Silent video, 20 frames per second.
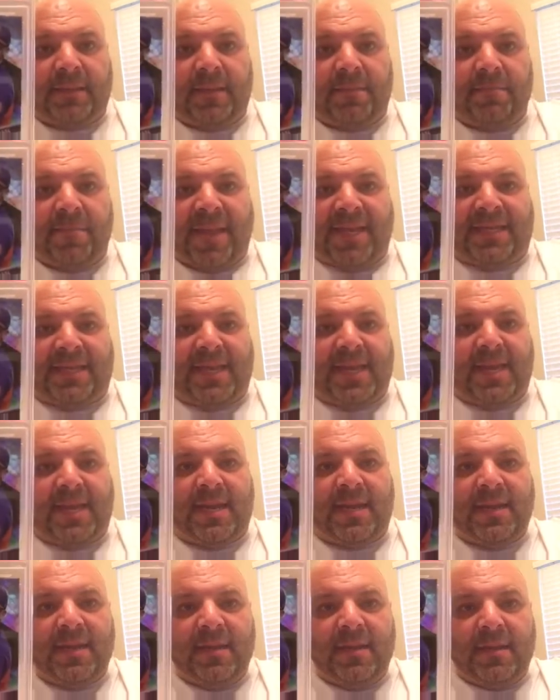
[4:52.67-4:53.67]

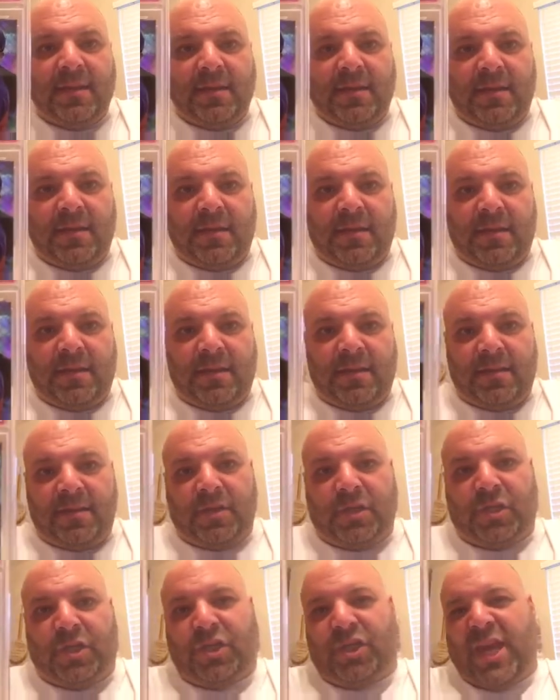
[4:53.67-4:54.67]
minty
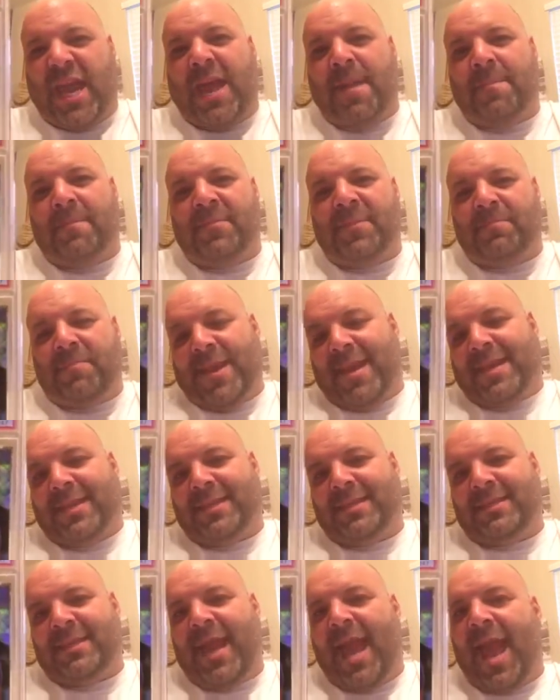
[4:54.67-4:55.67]
gem mint
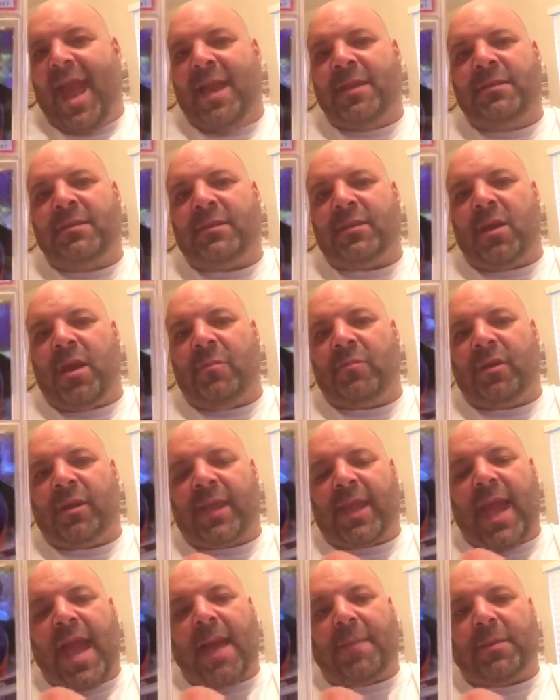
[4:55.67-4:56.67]
10. So I'm
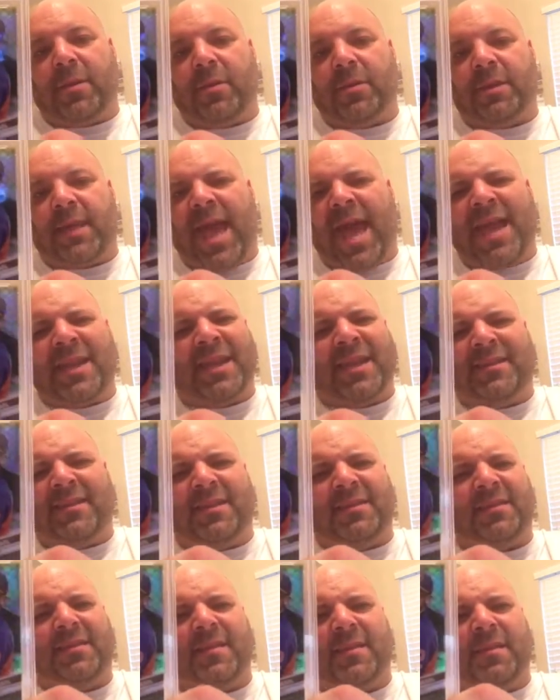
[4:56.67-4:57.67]
really happy with that. And I
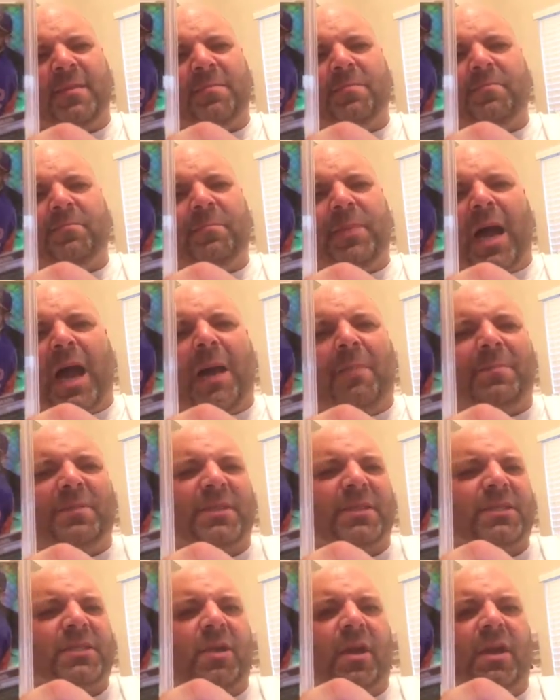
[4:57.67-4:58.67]
think the pop of
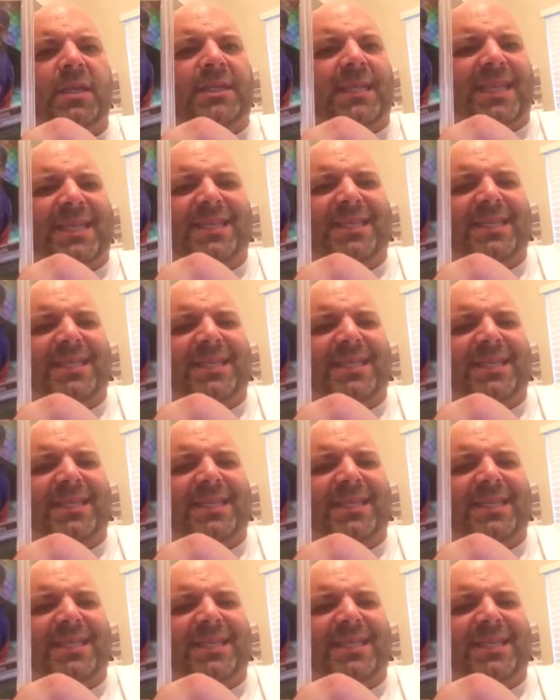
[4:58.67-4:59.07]
this card's like